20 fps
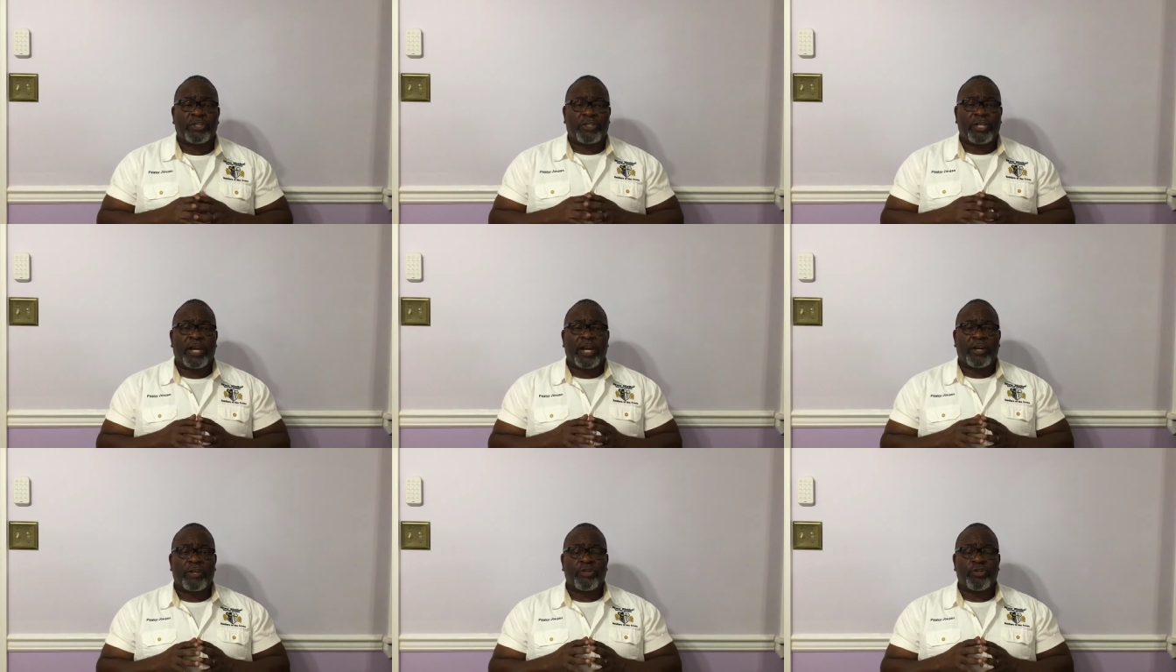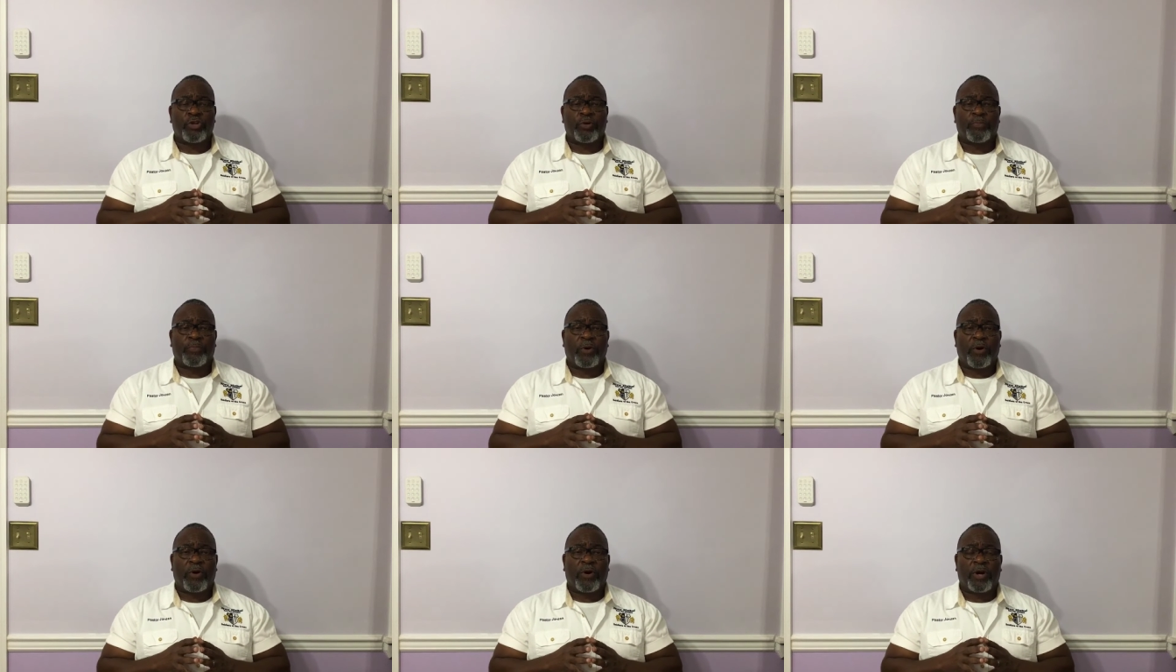to tear you
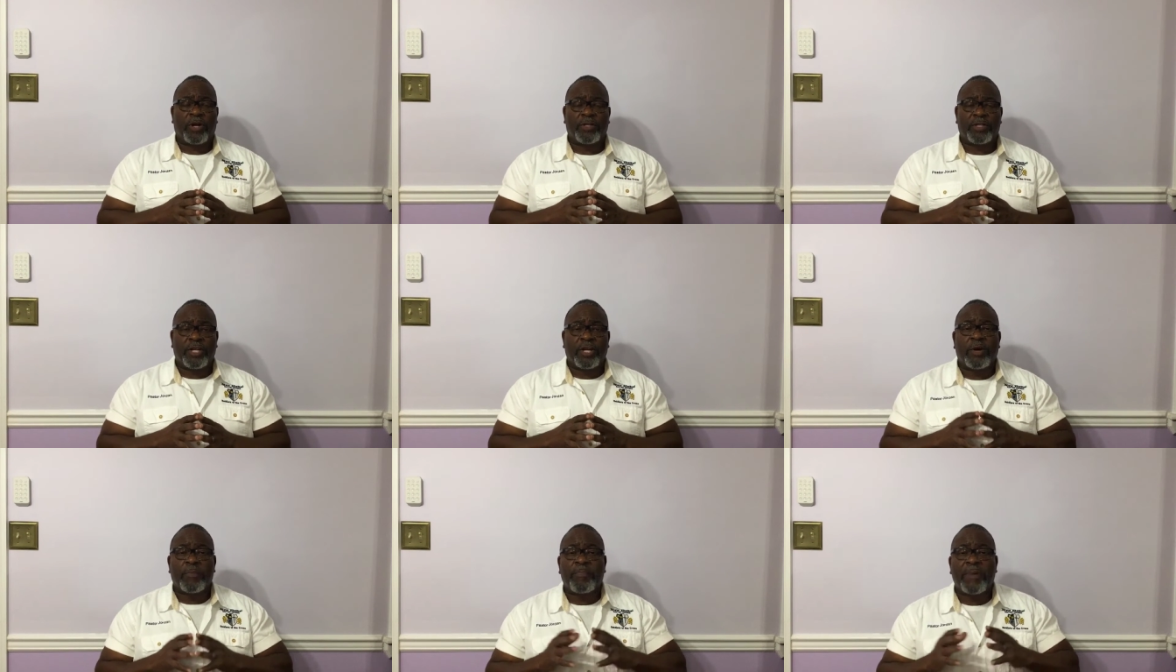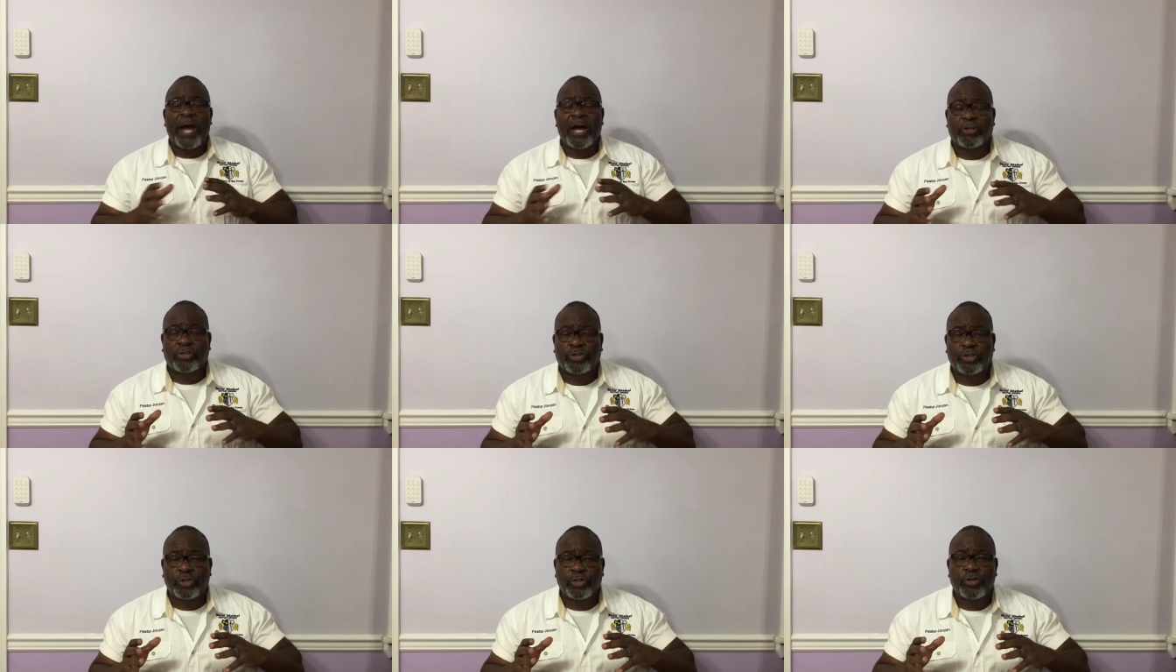apart. They're
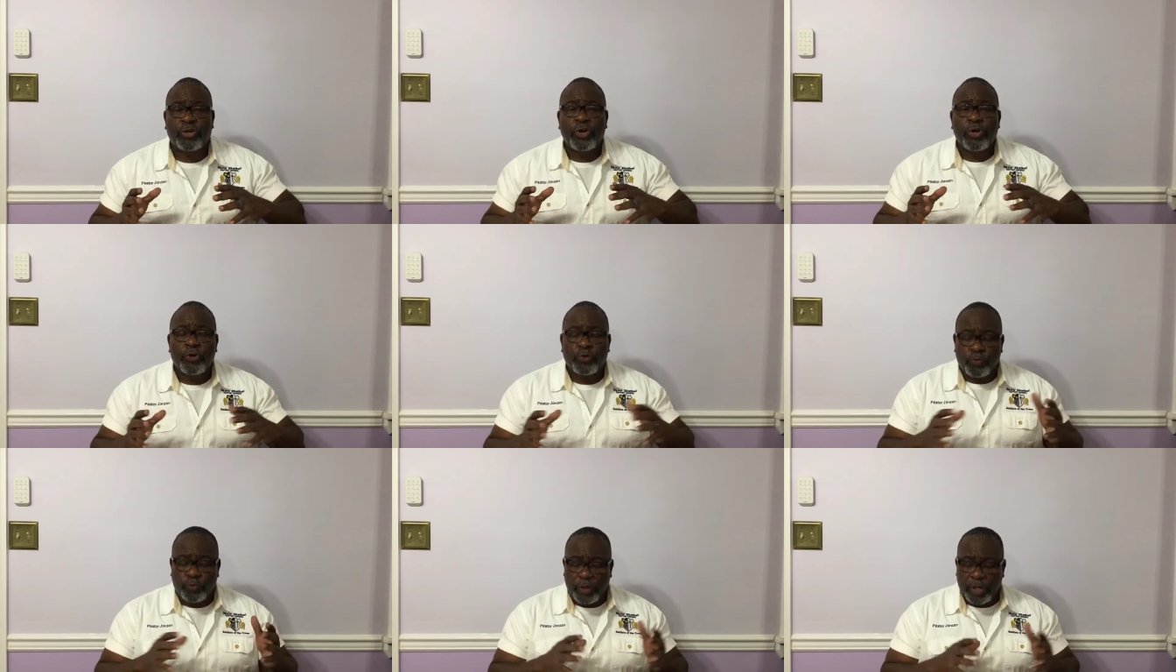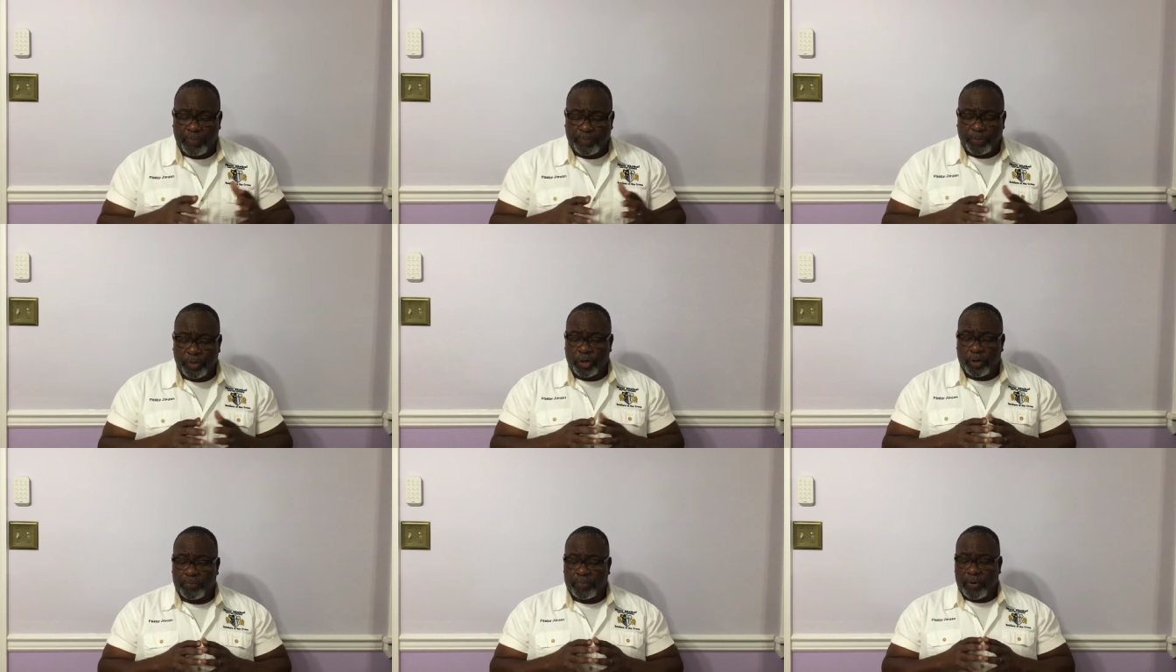about to
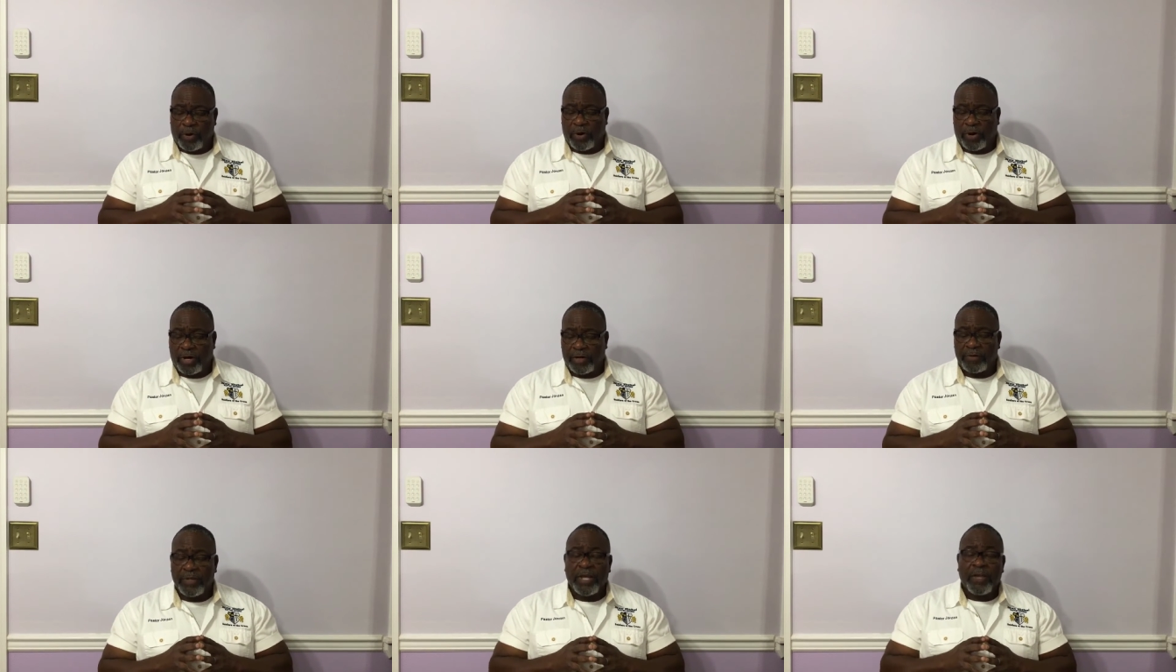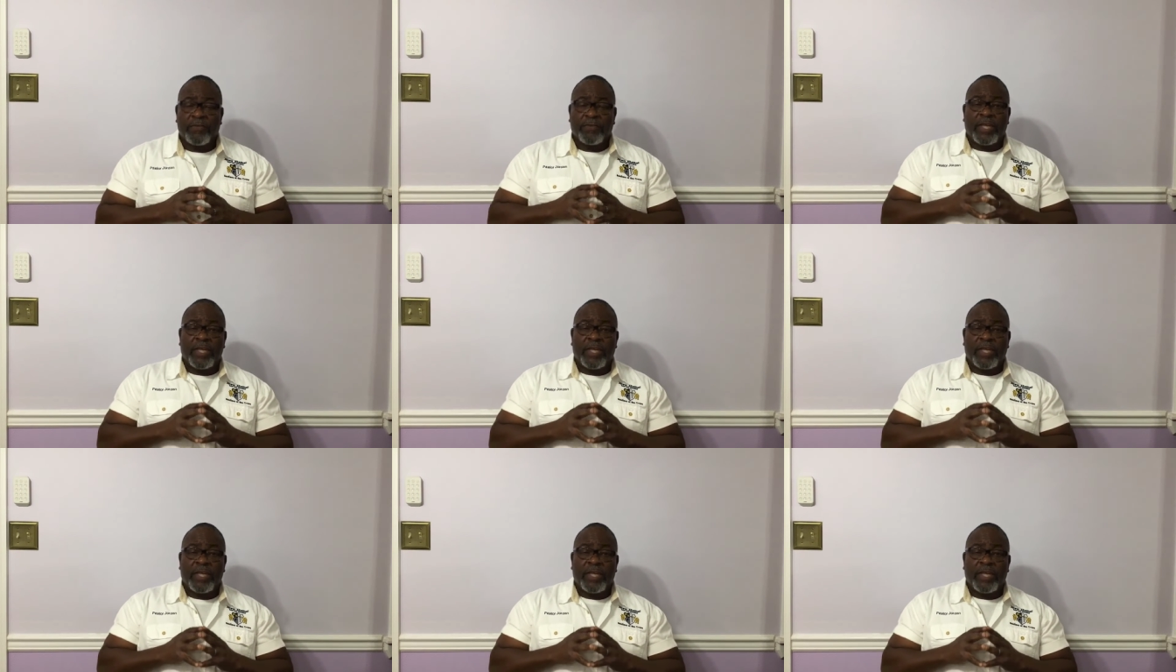rip you apart.